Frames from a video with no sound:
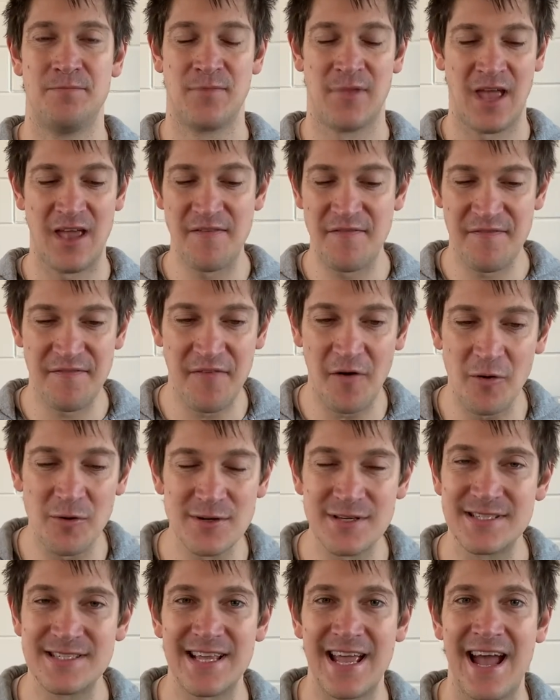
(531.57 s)
He
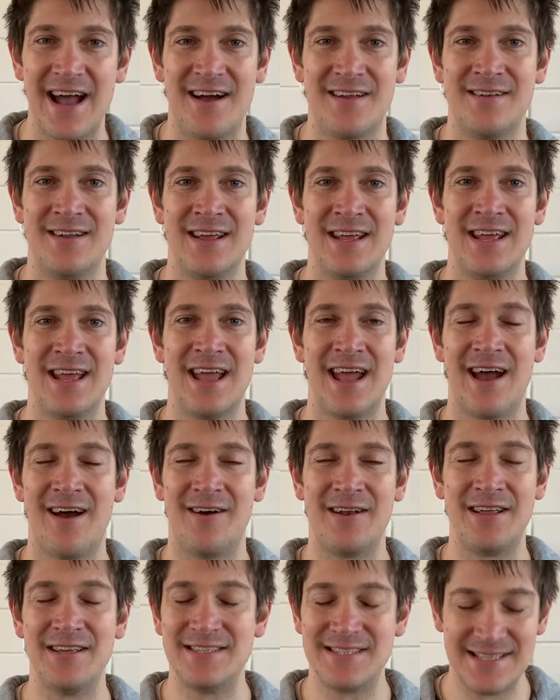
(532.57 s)
falls down
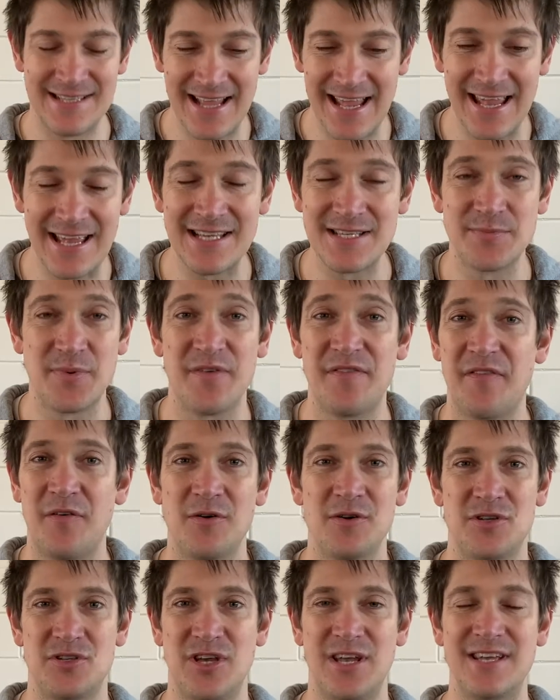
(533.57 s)
on his knees
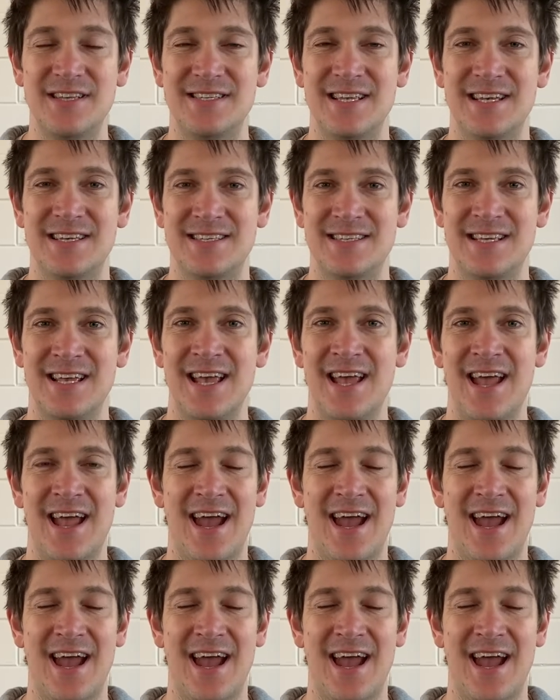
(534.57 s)
before Jesus